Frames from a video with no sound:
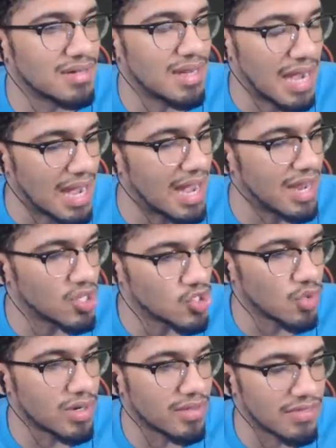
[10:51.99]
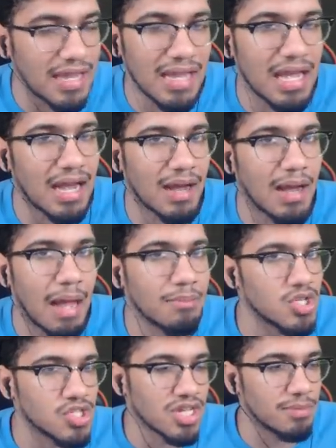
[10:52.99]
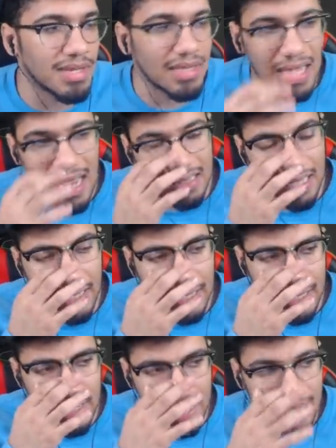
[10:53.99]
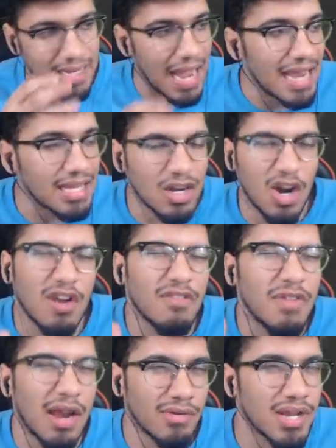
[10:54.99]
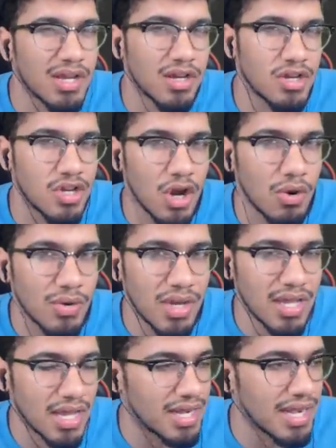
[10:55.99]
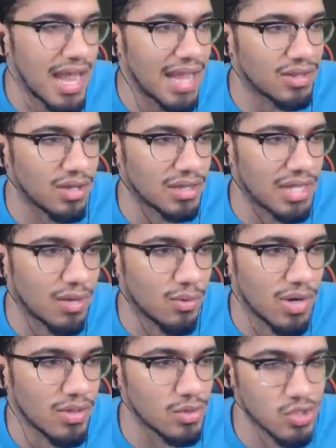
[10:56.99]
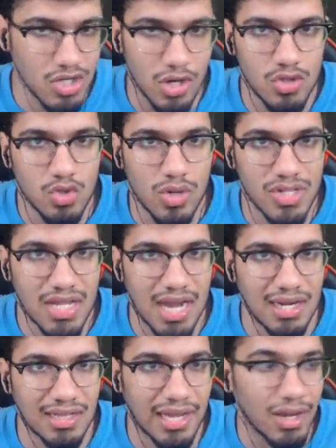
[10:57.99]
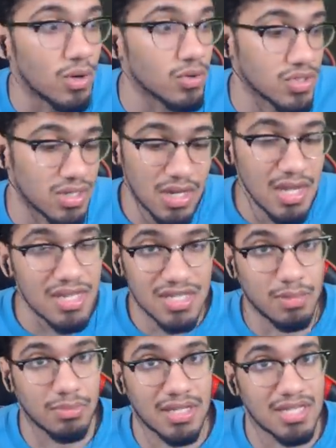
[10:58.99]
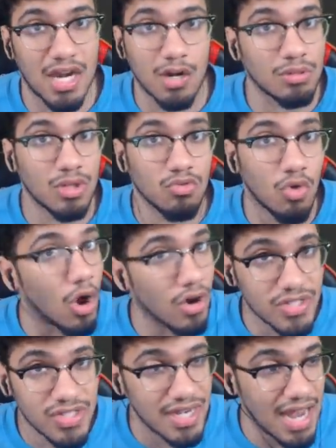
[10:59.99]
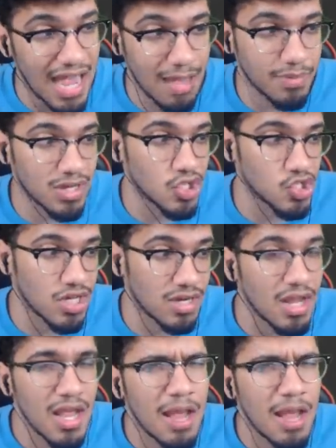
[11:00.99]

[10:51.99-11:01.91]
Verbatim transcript: I, I enjoyed it. Thing, I, am just gonna be glad like it, it, ended on a very good note. It, it, didn't end on like one of those notes where it's kind of like oh something terribly wrong is gonna happen and shit.